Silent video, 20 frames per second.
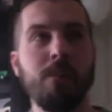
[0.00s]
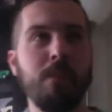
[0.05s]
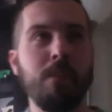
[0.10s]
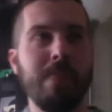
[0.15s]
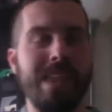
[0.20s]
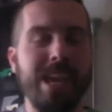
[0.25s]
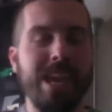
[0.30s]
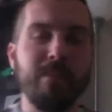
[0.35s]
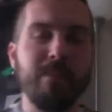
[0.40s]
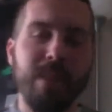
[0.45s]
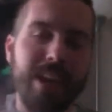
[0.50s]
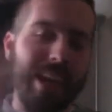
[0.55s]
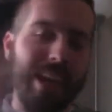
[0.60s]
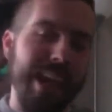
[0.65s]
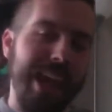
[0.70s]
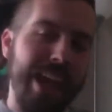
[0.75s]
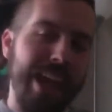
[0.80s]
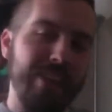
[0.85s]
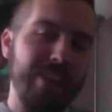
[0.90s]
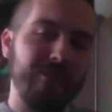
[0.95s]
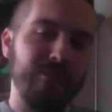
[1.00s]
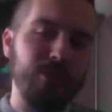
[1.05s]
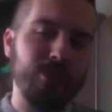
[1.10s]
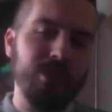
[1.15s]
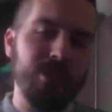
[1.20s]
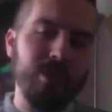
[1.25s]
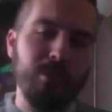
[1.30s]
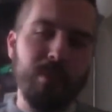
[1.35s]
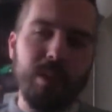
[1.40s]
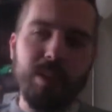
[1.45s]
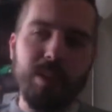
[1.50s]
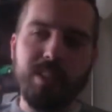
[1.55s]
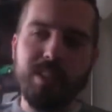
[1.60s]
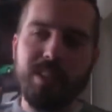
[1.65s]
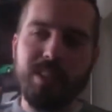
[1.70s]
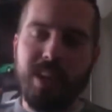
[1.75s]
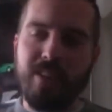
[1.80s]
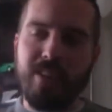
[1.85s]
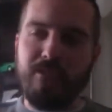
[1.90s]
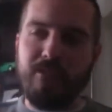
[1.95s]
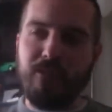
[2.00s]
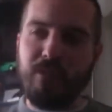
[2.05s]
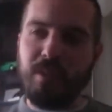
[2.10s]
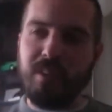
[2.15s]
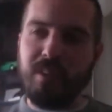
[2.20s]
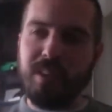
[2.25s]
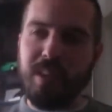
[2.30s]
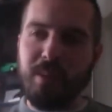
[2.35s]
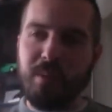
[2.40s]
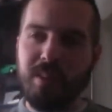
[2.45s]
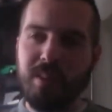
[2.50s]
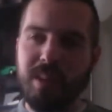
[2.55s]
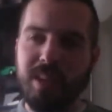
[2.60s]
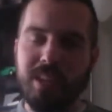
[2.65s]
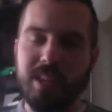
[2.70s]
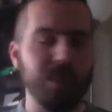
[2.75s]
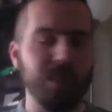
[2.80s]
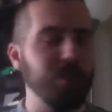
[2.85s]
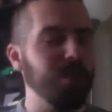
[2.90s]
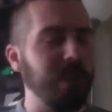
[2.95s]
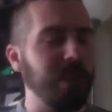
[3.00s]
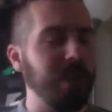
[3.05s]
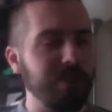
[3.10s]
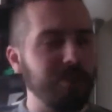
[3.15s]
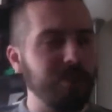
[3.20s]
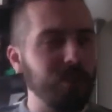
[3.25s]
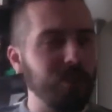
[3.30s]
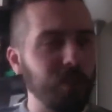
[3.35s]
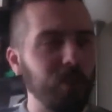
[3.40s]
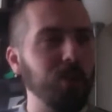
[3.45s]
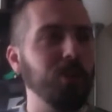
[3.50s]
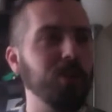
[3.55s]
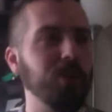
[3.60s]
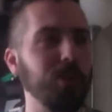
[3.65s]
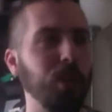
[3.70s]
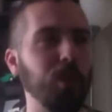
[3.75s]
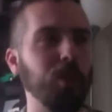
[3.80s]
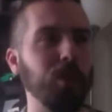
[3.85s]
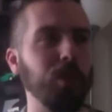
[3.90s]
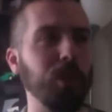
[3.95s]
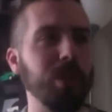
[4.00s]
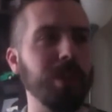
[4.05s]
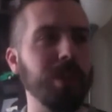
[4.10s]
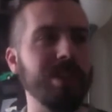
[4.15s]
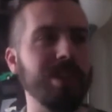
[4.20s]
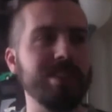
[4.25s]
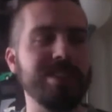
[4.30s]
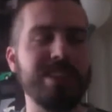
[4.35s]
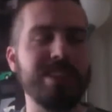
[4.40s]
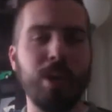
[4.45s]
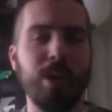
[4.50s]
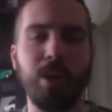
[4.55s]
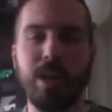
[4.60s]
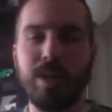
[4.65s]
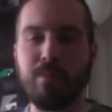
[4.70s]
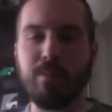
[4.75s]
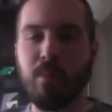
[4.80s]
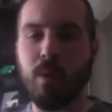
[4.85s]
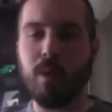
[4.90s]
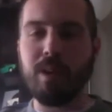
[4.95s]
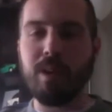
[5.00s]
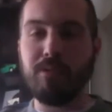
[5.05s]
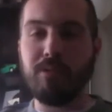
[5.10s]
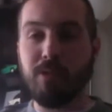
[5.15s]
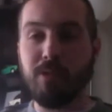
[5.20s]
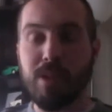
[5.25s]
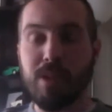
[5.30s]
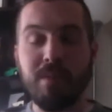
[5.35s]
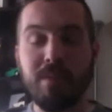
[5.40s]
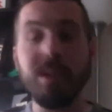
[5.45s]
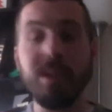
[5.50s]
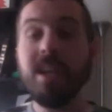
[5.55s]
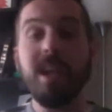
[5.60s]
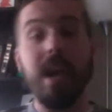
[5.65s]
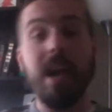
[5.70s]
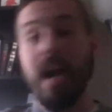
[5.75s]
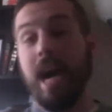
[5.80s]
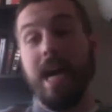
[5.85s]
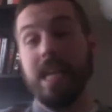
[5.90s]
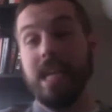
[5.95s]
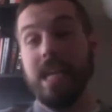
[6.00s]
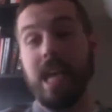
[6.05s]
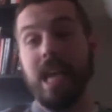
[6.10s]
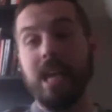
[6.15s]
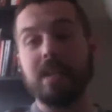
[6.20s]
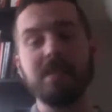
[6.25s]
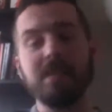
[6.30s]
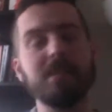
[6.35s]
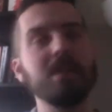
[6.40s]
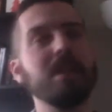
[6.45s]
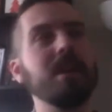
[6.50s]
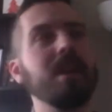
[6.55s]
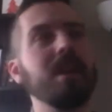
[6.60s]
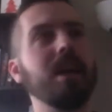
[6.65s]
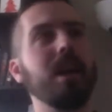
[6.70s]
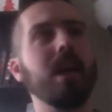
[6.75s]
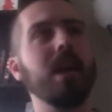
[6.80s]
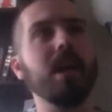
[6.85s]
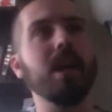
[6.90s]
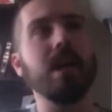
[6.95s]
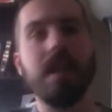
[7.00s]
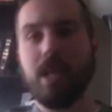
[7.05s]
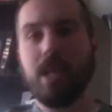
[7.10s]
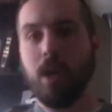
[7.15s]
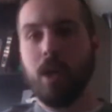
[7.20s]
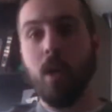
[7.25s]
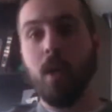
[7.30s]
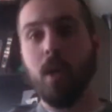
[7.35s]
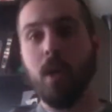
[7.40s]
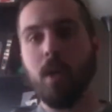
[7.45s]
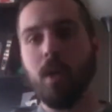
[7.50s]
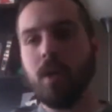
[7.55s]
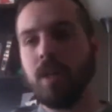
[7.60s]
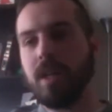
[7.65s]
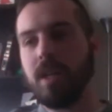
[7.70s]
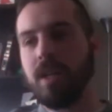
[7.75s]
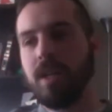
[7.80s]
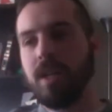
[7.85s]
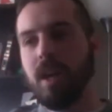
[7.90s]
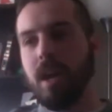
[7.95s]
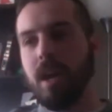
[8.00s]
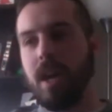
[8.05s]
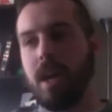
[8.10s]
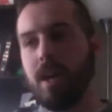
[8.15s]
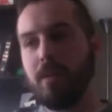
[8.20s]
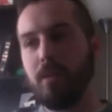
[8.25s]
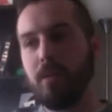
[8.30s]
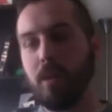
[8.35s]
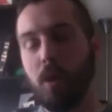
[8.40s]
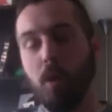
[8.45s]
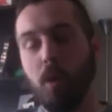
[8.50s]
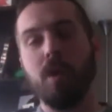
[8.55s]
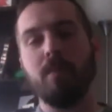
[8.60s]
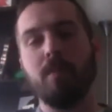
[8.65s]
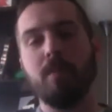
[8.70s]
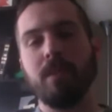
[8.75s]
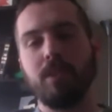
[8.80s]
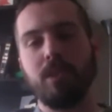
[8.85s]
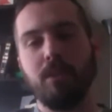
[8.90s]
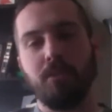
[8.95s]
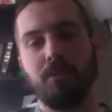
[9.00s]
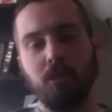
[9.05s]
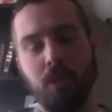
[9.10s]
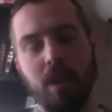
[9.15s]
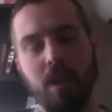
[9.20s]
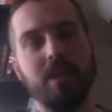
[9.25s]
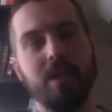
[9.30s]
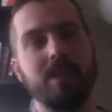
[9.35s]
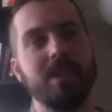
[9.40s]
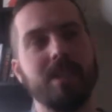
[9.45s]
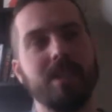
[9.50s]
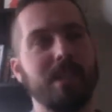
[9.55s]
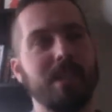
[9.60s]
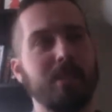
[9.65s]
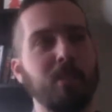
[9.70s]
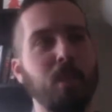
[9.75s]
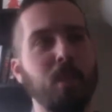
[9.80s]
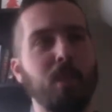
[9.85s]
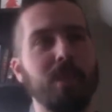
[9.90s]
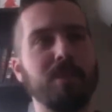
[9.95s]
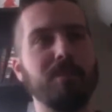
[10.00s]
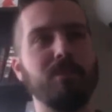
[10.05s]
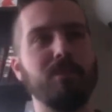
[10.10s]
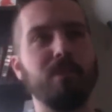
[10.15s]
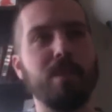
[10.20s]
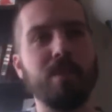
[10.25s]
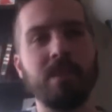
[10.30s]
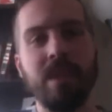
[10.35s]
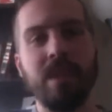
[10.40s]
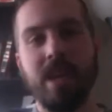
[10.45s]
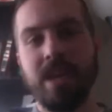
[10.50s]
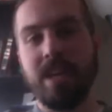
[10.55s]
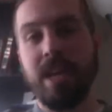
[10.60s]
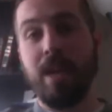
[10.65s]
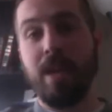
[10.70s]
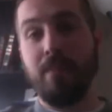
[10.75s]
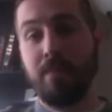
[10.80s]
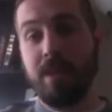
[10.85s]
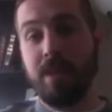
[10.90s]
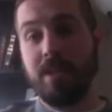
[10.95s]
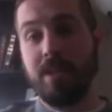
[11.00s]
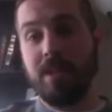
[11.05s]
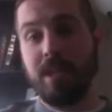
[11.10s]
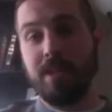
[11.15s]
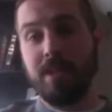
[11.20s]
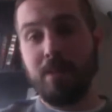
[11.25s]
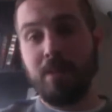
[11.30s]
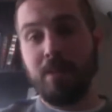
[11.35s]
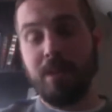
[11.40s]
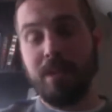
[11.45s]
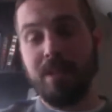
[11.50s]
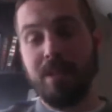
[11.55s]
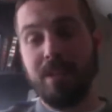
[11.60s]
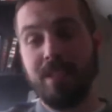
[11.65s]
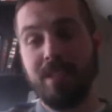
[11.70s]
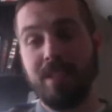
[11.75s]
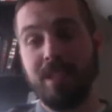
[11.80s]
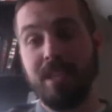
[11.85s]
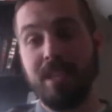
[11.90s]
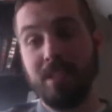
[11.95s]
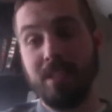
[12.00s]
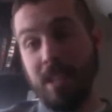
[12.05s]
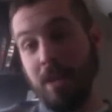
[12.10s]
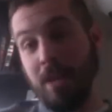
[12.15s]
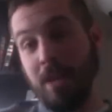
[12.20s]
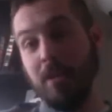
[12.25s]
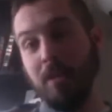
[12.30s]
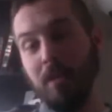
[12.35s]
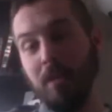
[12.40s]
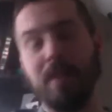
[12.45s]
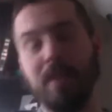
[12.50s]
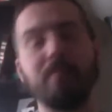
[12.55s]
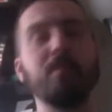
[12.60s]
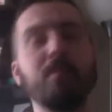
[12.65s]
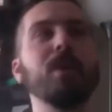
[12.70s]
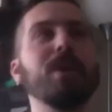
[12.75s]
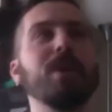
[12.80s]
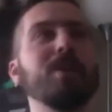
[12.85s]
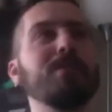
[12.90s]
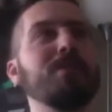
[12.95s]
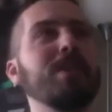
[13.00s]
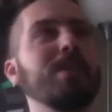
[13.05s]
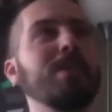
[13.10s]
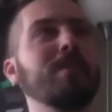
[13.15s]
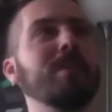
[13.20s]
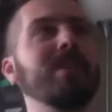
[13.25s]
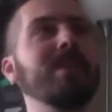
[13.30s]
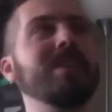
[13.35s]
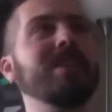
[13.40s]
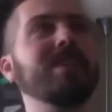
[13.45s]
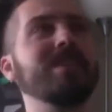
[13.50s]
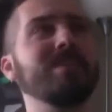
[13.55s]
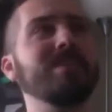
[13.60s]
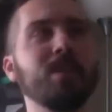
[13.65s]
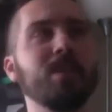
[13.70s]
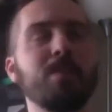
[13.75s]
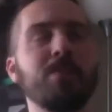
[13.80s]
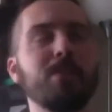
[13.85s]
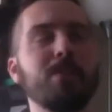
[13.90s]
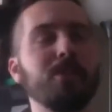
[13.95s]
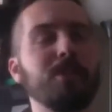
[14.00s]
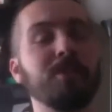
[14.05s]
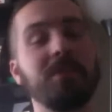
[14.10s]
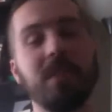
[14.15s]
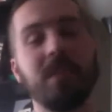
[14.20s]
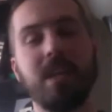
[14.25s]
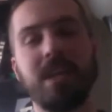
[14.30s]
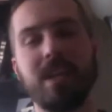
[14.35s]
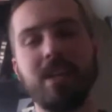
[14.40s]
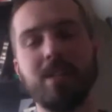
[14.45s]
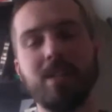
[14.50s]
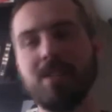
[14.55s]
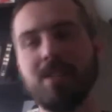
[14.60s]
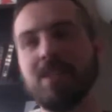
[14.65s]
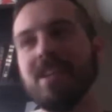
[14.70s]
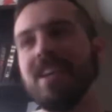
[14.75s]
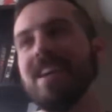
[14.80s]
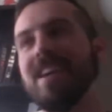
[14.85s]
In my head, for some reason, I really am like, dude, I so totally can sound like Morgan Freeman. I can't at all. I recorded myself trying to sound like Morgan Freeman and got pissed at everybody that said I sounded like Morgan Freeman, because they're a bunch of liars.